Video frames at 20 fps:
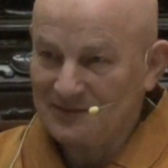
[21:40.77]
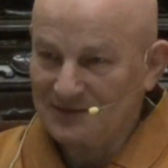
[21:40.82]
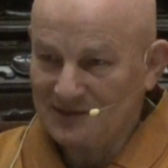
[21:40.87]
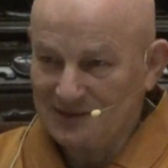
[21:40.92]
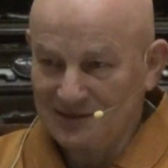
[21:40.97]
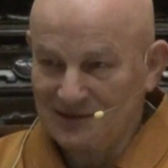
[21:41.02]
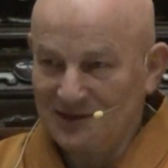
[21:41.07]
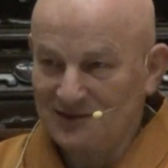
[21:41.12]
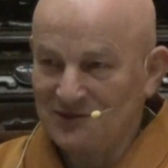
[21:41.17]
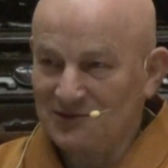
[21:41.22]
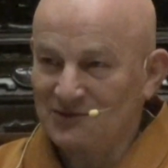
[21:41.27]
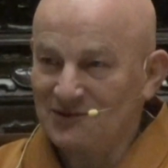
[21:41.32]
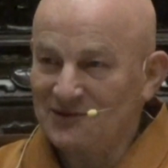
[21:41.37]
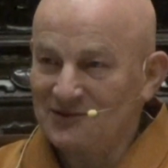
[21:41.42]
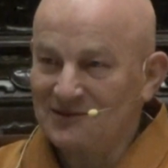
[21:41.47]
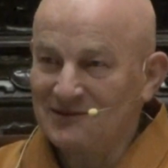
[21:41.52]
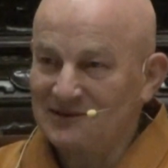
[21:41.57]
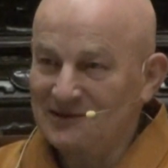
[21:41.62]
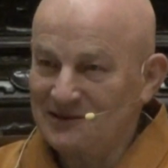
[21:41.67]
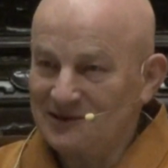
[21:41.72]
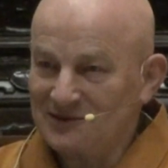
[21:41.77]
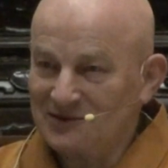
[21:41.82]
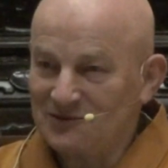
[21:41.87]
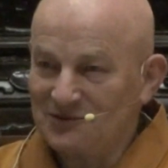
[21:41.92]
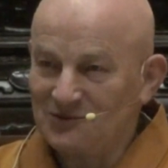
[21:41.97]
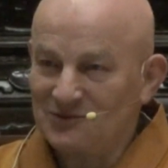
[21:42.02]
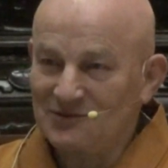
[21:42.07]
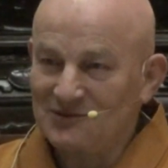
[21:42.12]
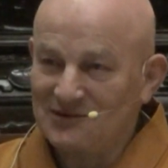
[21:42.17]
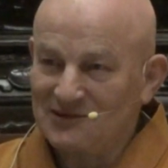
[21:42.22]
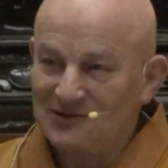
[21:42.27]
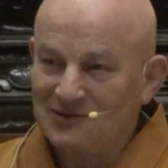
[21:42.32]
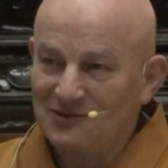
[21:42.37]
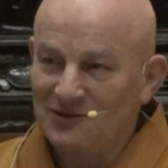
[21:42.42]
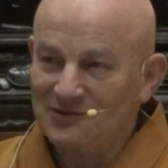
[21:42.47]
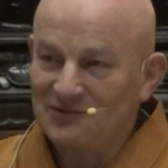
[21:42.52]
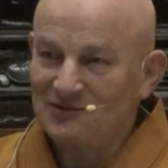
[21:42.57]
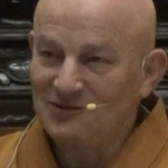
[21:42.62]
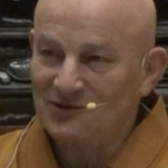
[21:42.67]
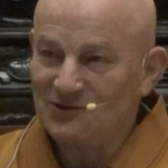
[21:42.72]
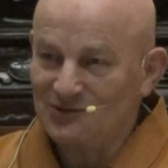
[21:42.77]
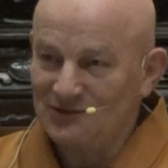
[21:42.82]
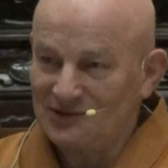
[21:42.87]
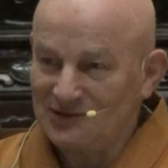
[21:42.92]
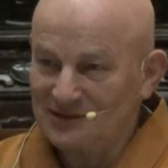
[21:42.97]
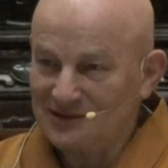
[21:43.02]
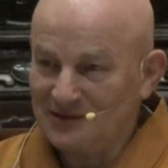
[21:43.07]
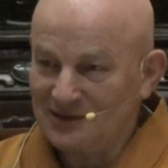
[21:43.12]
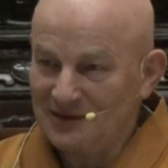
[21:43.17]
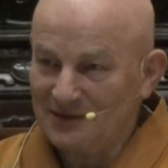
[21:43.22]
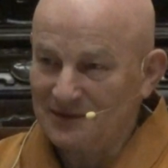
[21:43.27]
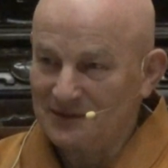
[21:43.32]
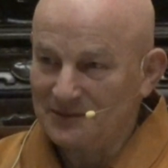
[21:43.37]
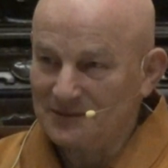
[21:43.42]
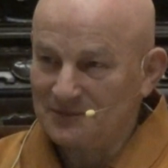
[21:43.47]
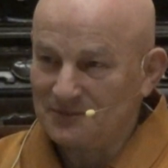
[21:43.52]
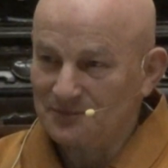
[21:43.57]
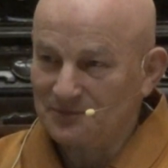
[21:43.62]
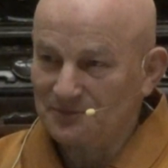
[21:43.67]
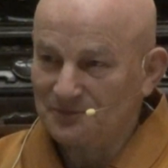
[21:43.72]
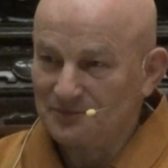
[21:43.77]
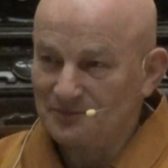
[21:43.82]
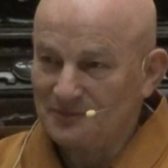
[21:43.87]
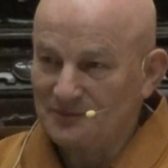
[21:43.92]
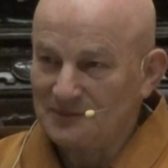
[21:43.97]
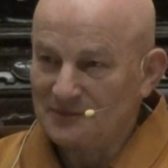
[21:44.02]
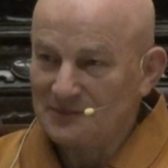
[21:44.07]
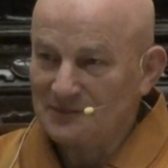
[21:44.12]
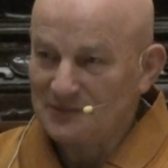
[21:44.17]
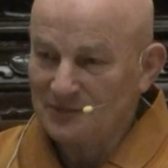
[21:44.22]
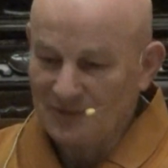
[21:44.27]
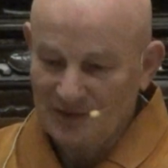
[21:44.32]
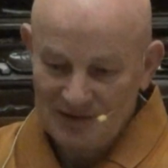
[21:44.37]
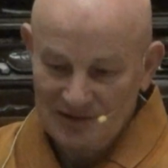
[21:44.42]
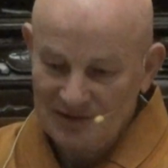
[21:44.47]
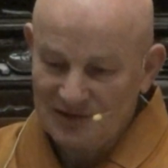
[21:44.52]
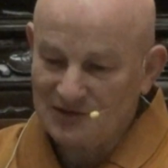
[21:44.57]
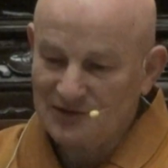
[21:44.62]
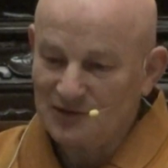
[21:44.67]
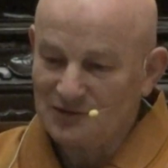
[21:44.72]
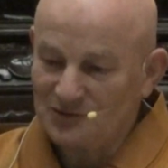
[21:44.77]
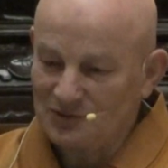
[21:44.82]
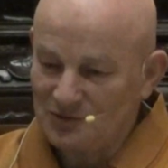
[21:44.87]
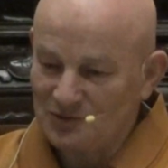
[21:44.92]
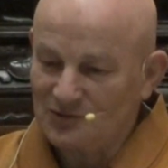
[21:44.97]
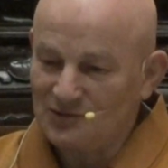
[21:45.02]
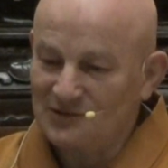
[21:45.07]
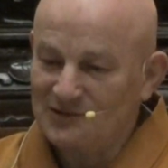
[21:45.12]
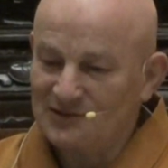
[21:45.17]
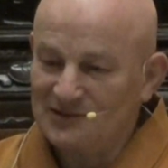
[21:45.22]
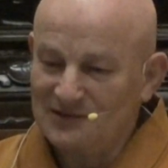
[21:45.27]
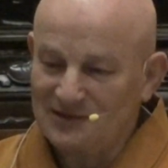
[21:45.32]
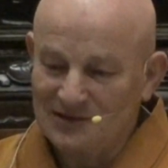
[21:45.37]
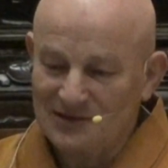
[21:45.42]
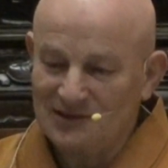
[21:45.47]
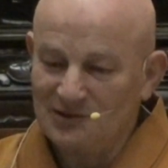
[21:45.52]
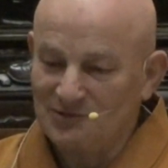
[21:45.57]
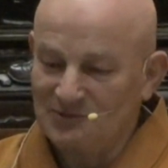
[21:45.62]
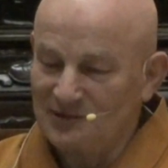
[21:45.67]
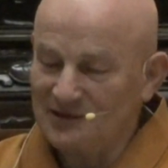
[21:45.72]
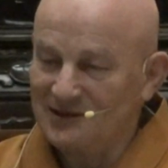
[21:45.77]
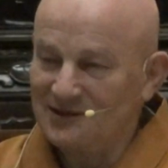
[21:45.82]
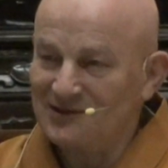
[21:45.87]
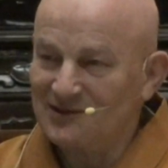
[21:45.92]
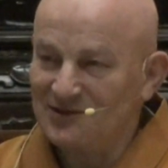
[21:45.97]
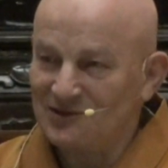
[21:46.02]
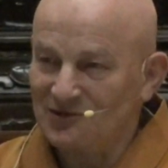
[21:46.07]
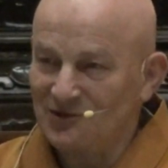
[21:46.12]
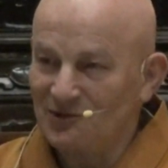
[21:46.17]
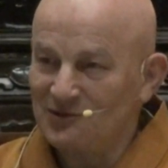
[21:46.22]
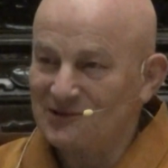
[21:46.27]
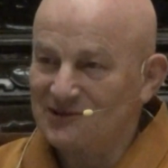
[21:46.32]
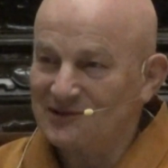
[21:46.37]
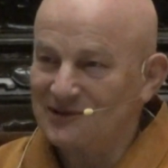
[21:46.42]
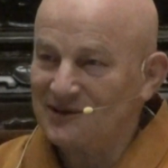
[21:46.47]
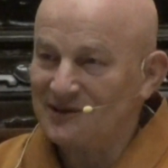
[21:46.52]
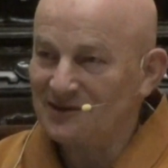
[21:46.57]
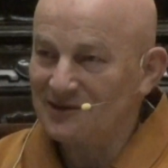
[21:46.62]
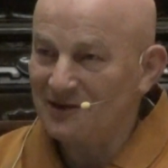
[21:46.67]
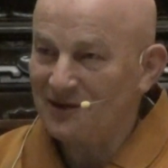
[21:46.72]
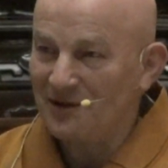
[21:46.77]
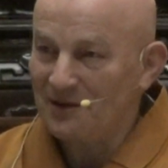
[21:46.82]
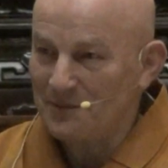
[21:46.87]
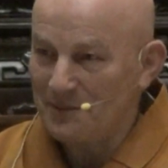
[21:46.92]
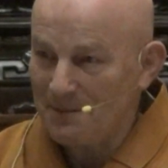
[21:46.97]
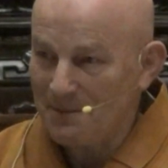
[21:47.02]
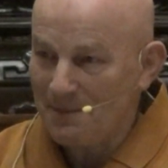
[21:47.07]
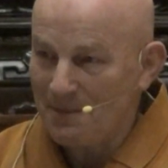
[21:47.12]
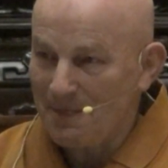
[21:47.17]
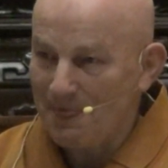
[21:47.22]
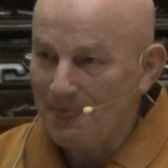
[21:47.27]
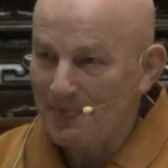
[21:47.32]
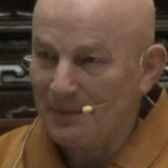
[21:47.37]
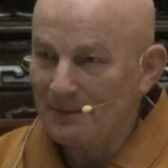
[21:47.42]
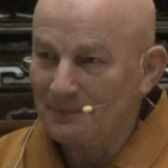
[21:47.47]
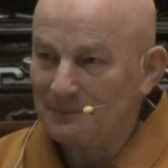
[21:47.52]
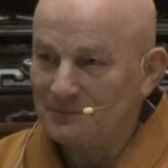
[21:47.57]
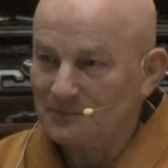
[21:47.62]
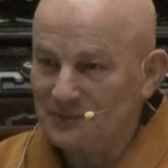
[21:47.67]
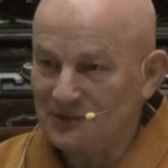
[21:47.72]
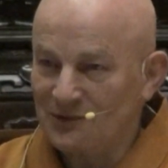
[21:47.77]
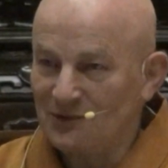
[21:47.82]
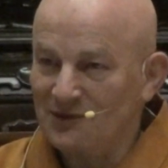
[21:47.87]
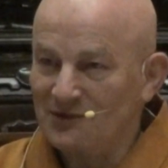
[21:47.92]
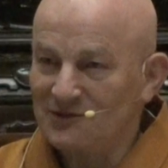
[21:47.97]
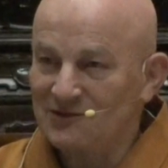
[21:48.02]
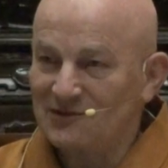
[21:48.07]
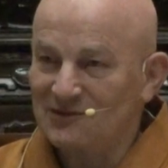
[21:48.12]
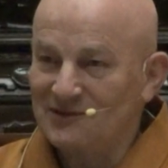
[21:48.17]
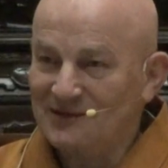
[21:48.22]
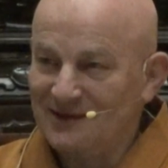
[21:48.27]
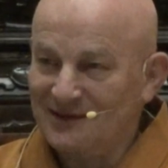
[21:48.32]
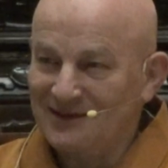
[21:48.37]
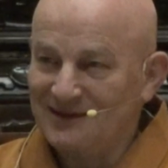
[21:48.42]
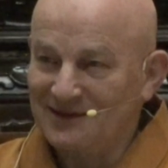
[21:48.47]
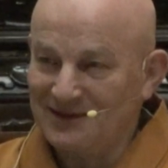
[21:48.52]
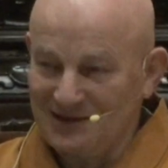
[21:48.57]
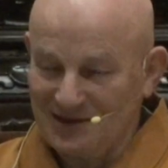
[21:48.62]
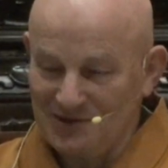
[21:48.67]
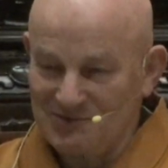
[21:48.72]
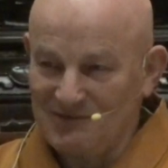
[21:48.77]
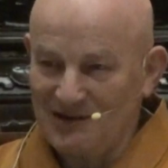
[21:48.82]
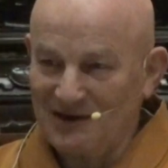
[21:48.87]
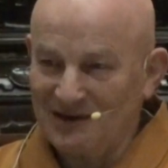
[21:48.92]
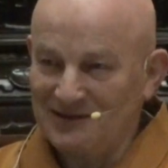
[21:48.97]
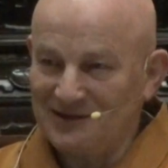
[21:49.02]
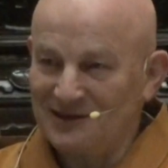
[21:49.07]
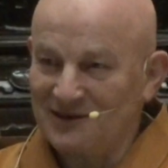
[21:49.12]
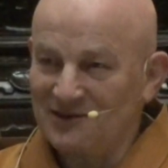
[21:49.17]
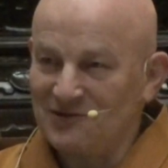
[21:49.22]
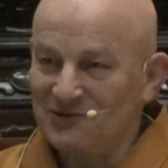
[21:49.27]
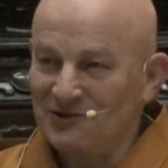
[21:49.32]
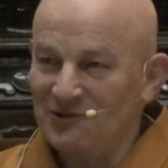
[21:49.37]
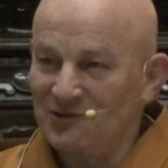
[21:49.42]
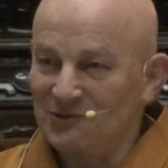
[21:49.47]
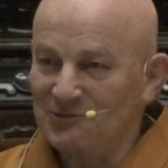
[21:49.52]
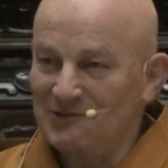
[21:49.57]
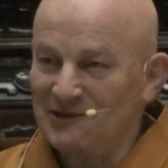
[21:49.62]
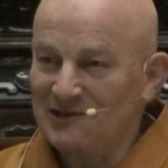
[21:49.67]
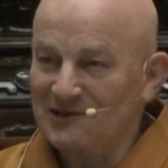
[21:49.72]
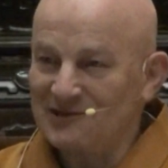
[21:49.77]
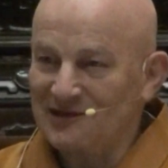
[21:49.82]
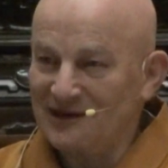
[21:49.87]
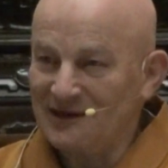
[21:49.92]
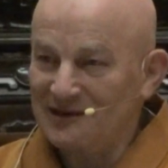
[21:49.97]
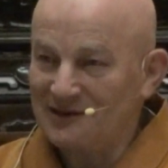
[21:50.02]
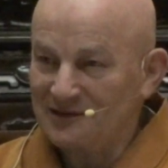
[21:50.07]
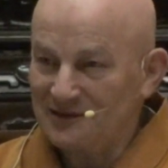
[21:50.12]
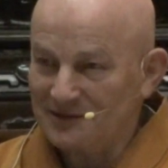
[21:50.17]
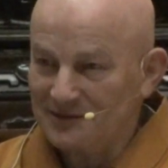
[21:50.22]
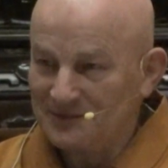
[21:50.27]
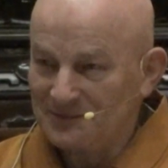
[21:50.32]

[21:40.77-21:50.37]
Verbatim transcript: It does not lead to this conclusion. But this conclusion, in a way, is logical, hmm? because nirvana is always there.